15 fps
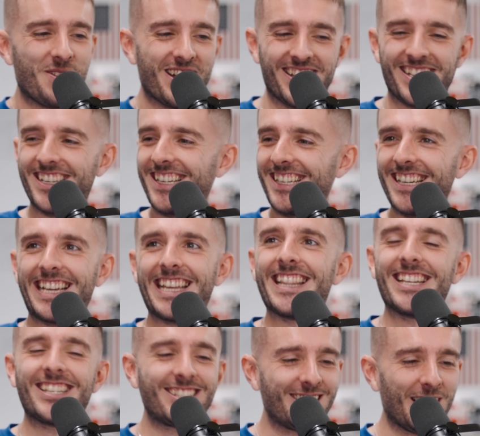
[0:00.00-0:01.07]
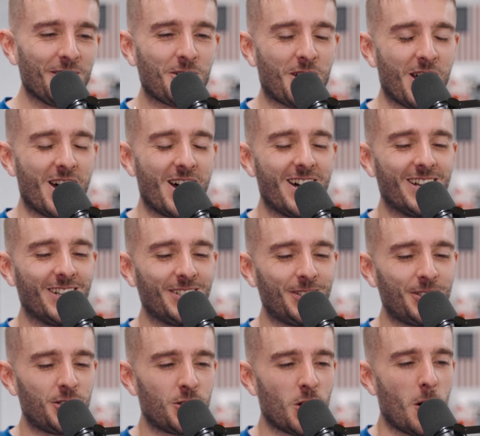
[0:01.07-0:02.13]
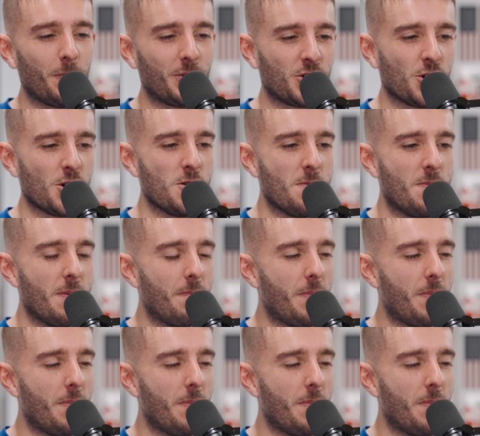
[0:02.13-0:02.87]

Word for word: one. one. one. The Silca top tube